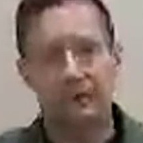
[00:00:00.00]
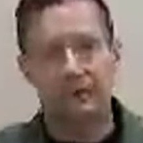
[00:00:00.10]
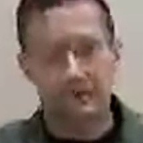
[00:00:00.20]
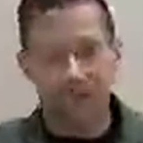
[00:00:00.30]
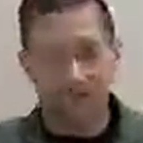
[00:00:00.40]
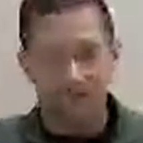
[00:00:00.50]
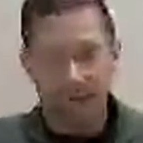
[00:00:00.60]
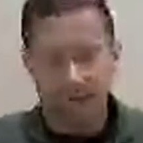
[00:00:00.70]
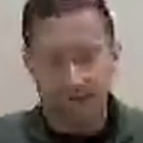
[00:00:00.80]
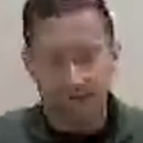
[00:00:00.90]
so that we
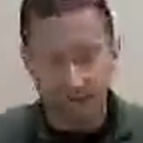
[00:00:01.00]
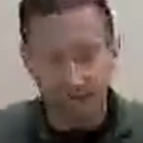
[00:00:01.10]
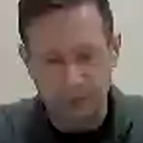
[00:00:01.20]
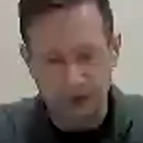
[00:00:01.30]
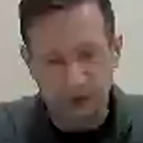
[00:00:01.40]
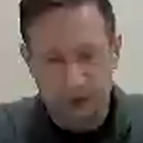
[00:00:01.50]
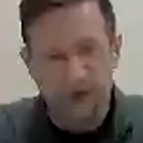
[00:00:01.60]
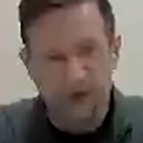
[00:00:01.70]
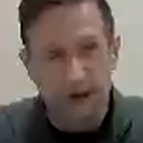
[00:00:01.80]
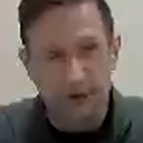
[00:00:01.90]
can make sure that we don't hit
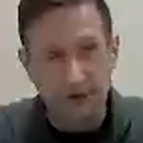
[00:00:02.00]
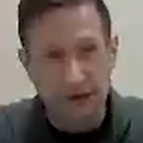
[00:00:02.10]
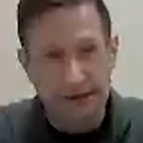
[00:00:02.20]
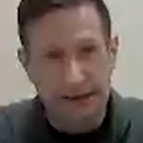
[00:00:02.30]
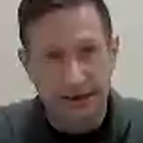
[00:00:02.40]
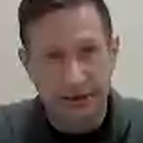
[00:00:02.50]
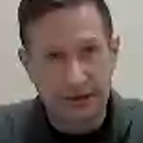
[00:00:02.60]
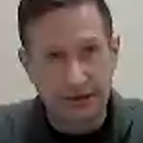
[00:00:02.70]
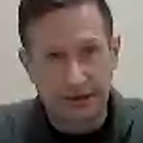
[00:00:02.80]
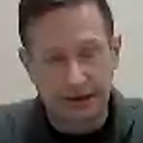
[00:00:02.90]
that close contact
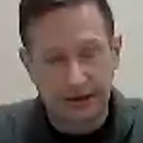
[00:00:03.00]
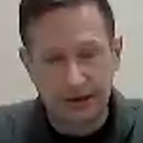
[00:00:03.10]
criteria.